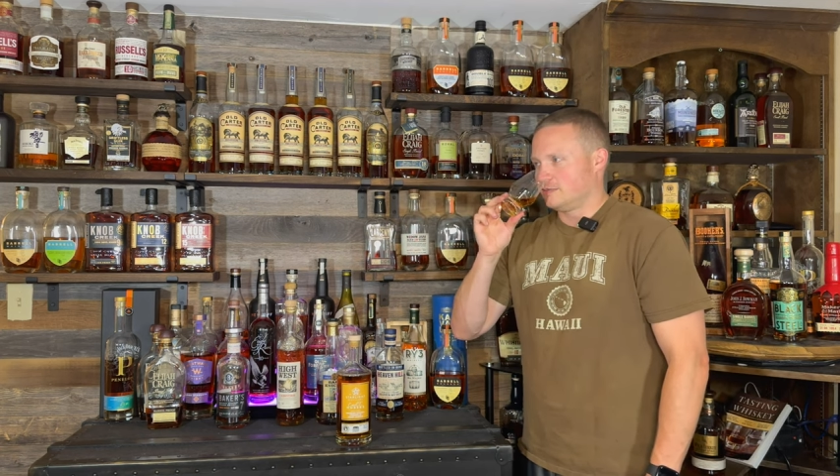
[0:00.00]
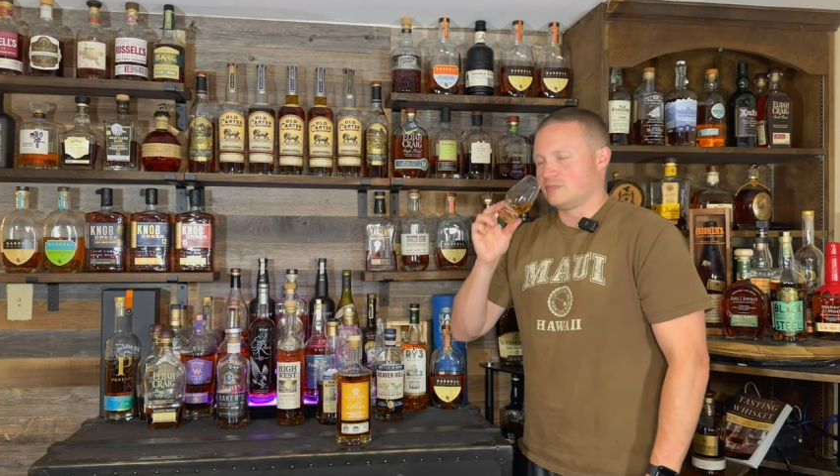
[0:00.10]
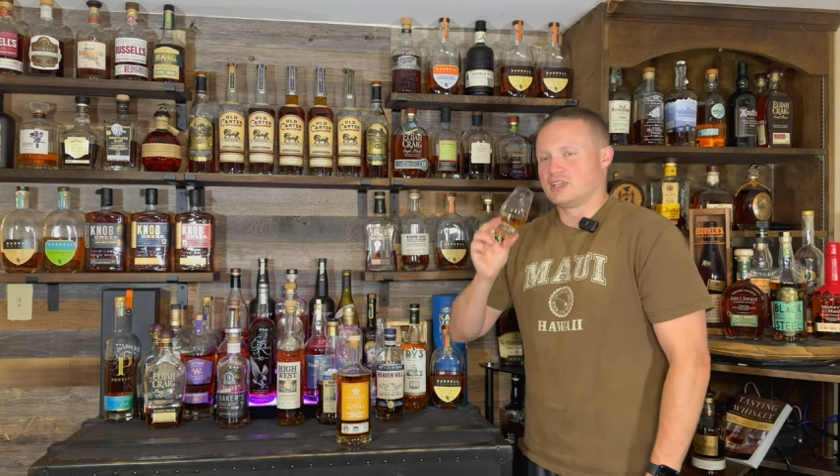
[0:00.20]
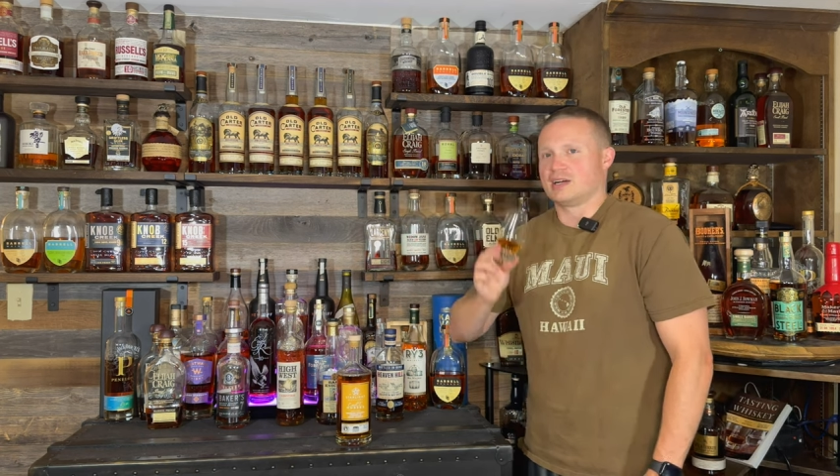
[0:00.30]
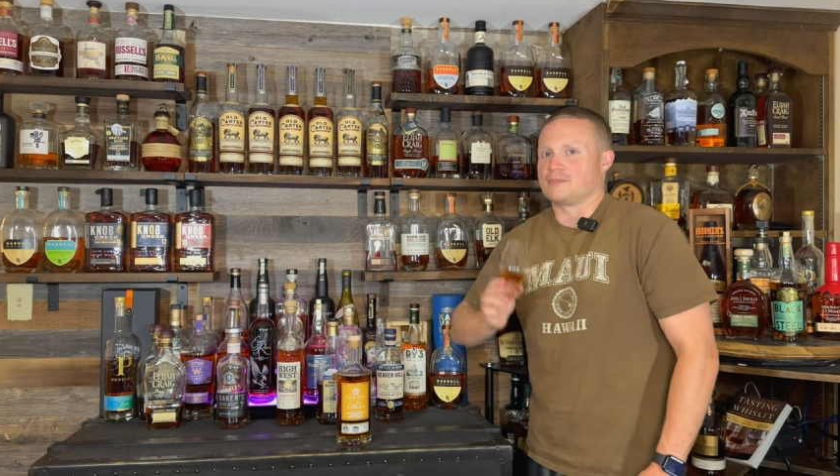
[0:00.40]

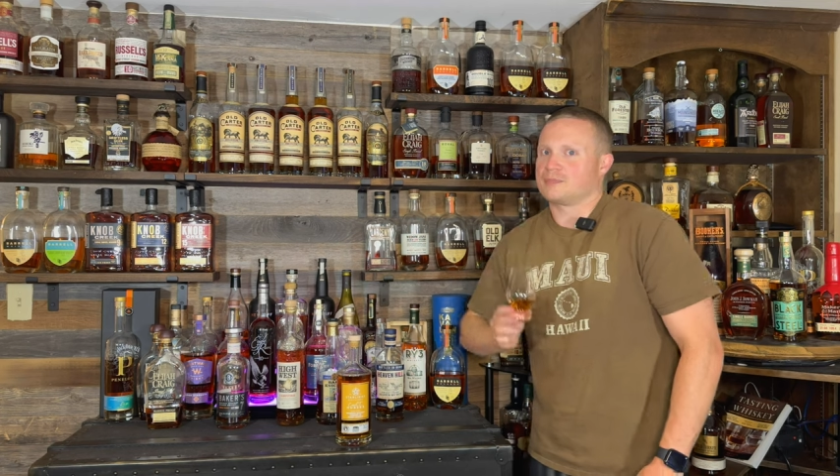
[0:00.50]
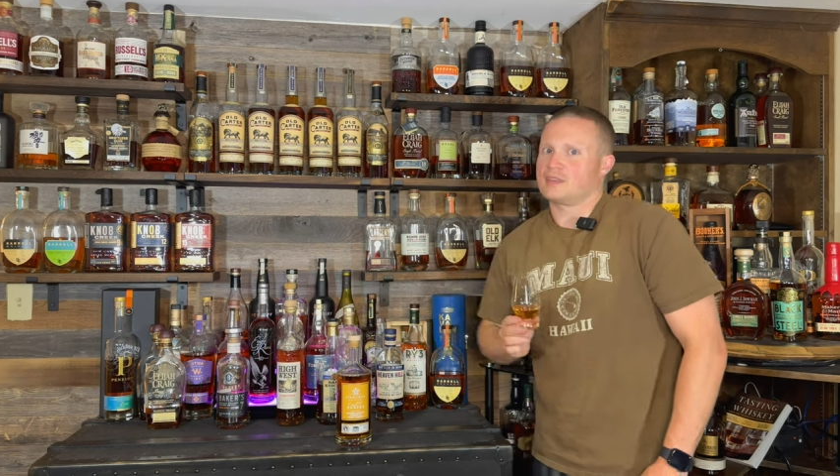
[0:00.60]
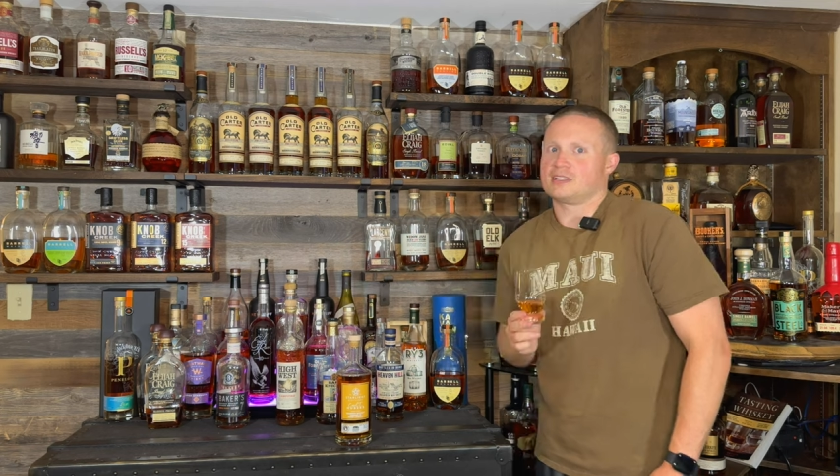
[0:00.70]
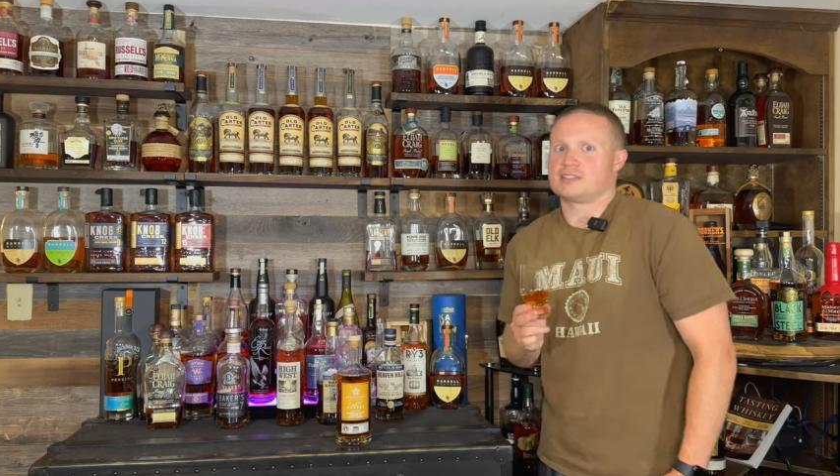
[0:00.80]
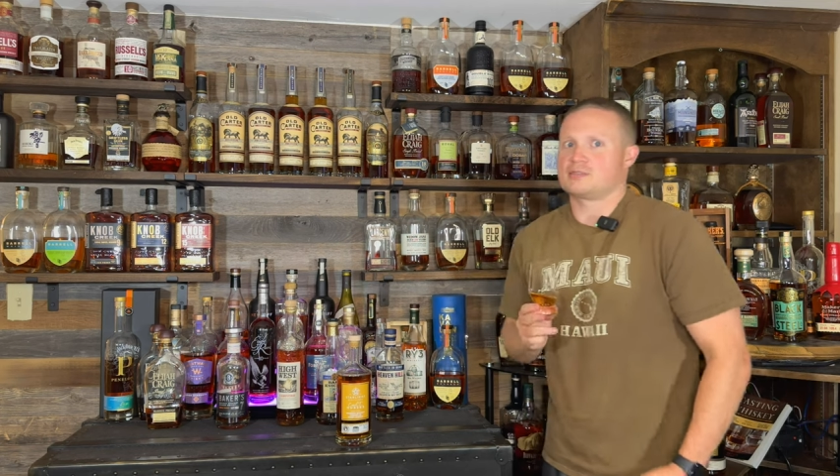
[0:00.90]
Yeah,
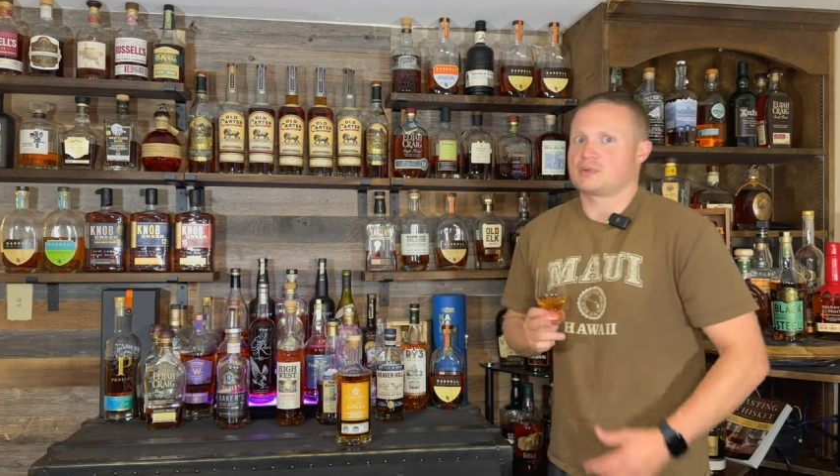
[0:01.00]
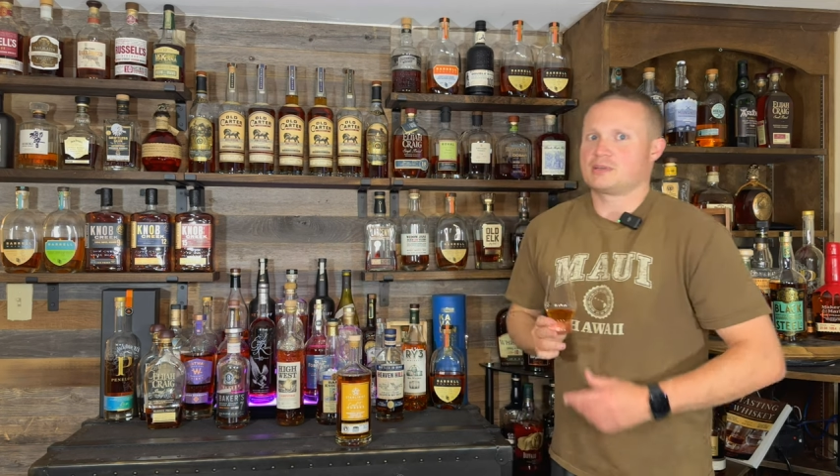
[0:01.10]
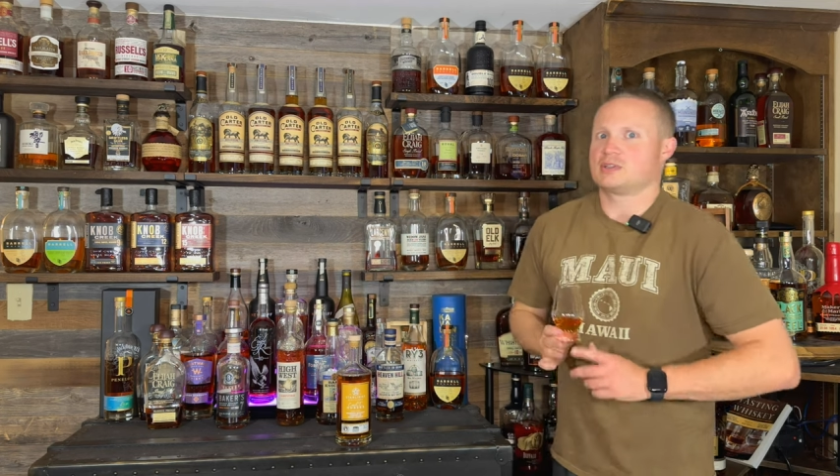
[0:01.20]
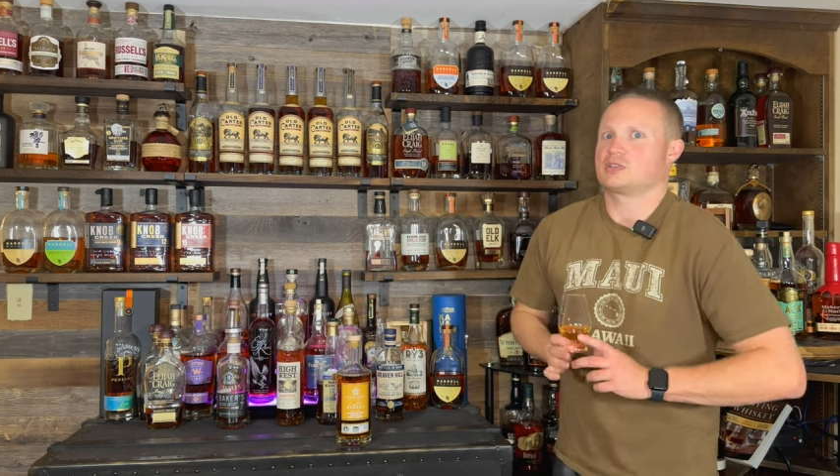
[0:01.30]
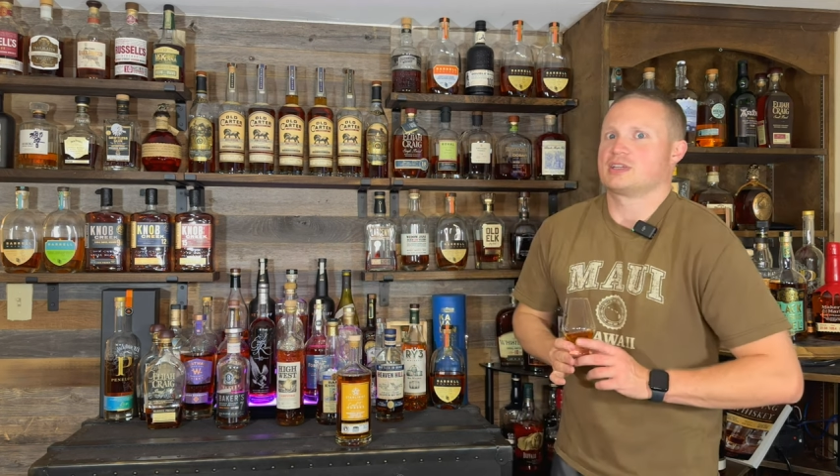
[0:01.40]
it's pretty much